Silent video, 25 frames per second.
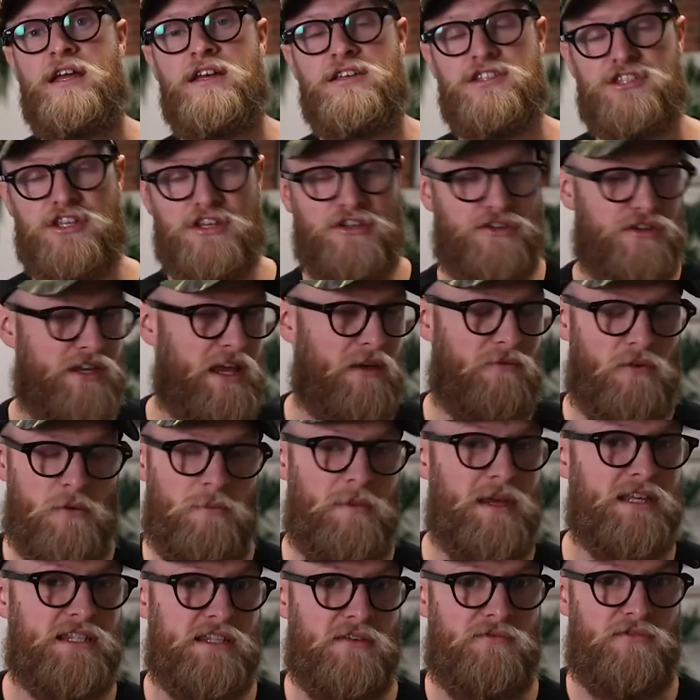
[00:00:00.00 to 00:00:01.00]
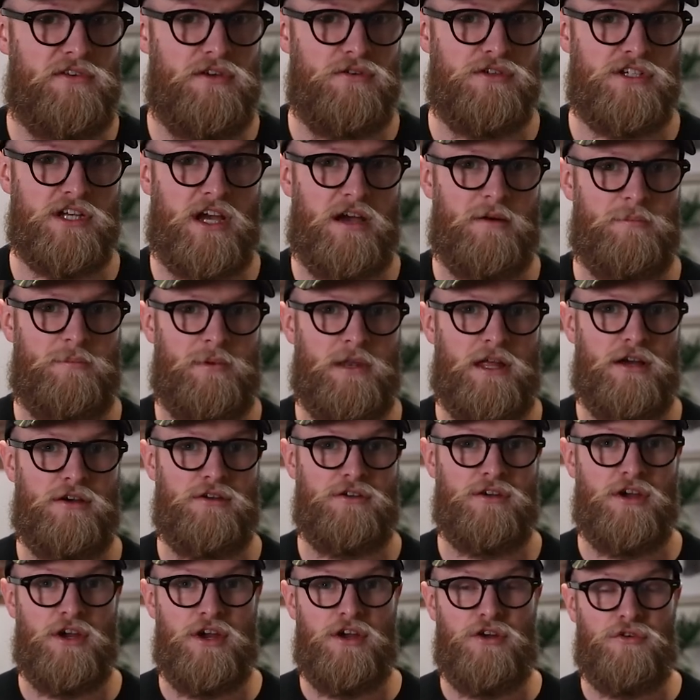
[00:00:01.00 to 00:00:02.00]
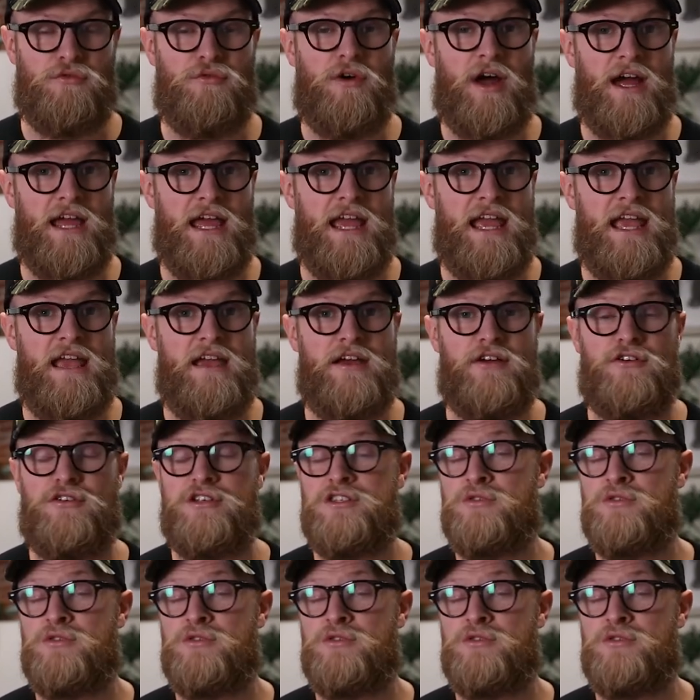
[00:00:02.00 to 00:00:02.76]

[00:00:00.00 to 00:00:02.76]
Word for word: so you never miss a future upload right here,